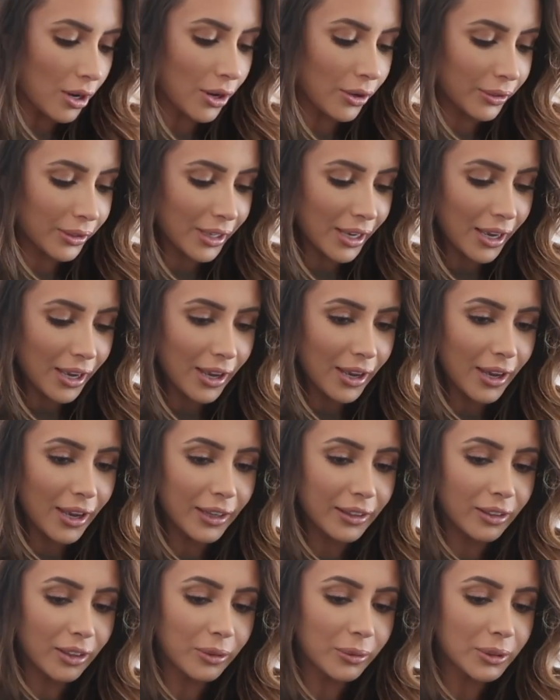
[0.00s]
Oh yeah,
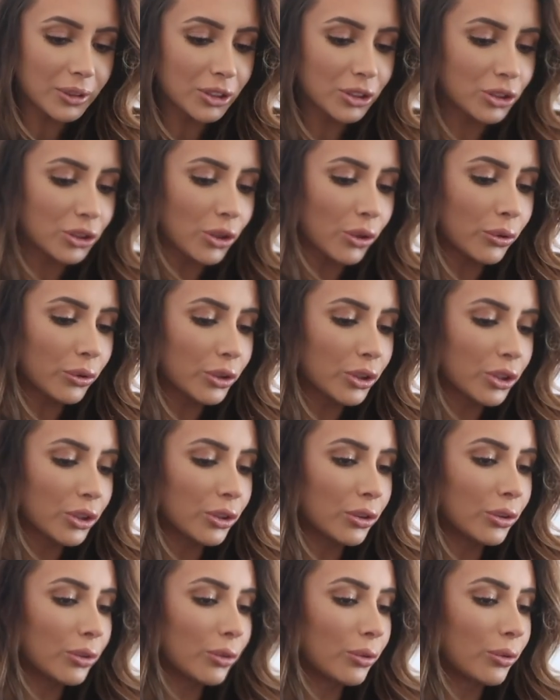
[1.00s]
I thought it was so
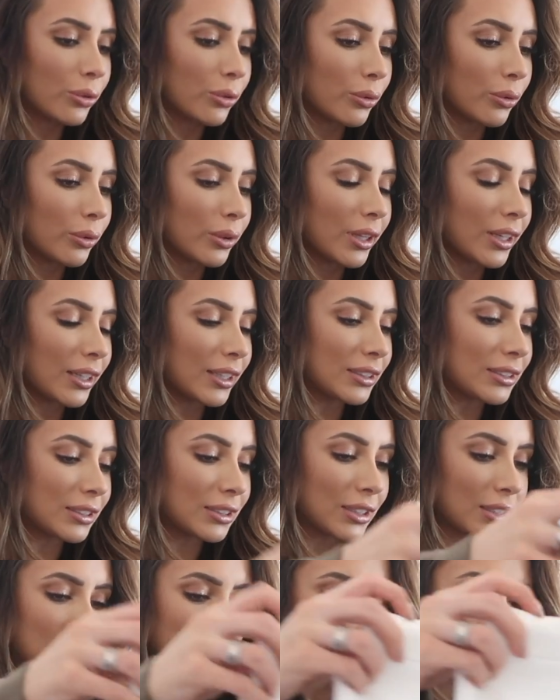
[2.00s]
cute. Like, it's
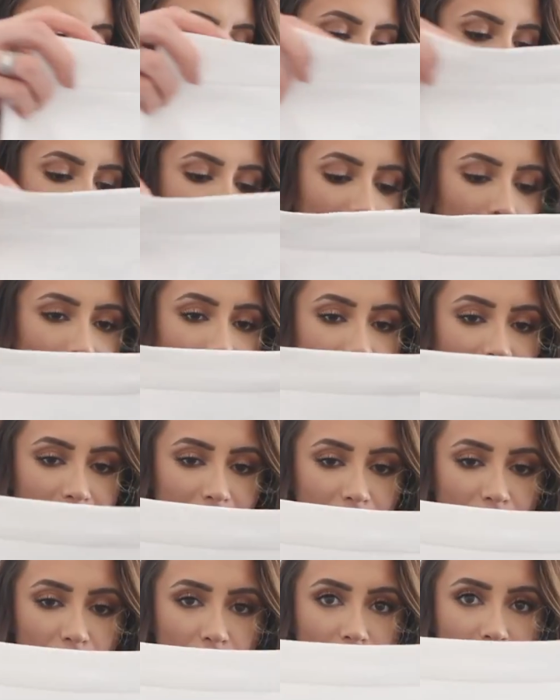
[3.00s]
the same fabric,
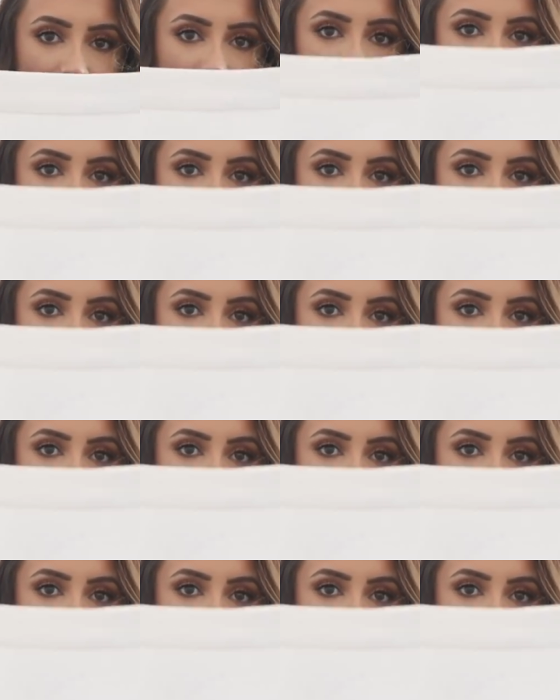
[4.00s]
it's just